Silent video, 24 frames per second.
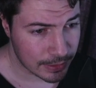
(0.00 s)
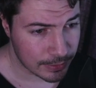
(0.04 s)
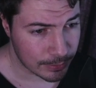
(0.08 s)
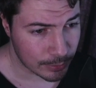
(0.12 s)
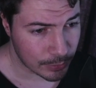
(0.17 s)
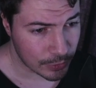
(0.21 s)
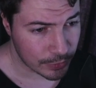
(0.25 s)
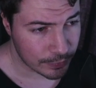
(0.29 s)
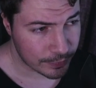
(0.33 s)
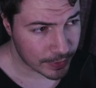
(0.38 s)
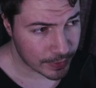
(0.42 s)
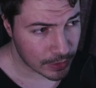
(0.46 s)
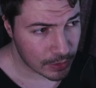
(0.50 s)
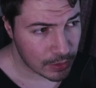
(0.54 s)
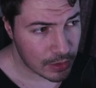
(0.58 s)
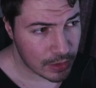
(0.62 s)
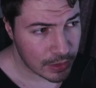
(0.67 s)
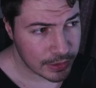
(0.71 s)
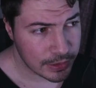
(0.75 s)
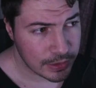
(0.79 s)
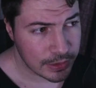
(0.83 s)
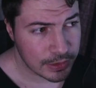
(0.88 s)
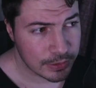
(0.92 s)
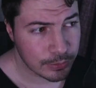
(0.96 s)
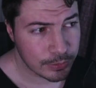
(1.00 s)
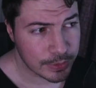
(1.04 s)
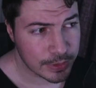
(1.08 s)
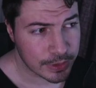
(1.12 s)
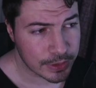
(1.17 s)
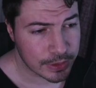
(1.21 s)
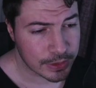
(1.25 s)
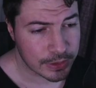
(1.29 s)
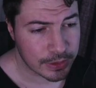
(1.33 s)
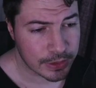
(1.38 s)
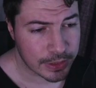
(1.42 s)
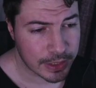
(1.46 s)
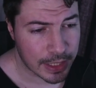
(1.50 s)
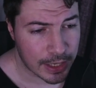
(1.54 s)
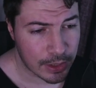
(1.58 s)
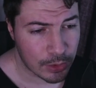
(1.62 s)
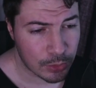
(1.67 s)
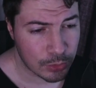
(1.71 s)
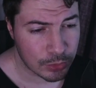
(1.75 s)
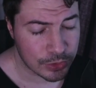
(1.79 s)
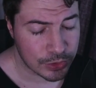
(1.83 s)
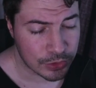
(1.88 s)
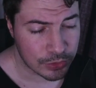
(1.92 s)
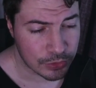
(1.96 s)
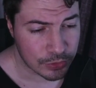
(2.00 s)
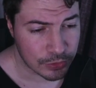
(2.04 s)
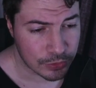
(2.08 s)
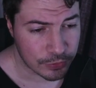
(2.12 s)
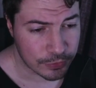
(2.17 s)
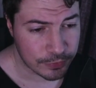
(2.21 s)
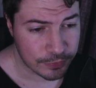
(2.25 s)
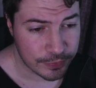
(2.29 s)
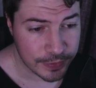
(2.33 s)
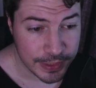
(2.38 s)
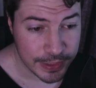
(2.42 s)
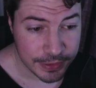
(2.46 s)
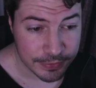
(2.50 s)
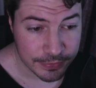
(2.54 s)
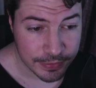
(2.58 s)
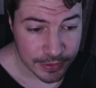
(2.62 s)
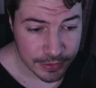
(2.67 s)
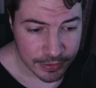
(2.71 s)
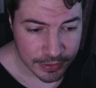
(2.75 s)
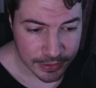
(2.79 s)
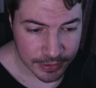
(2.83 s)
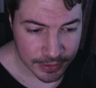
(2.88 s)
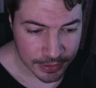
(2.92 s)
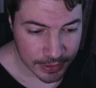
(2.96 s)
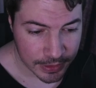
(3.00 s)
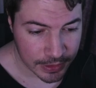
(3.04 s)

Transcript: Moving on, we go to Fever.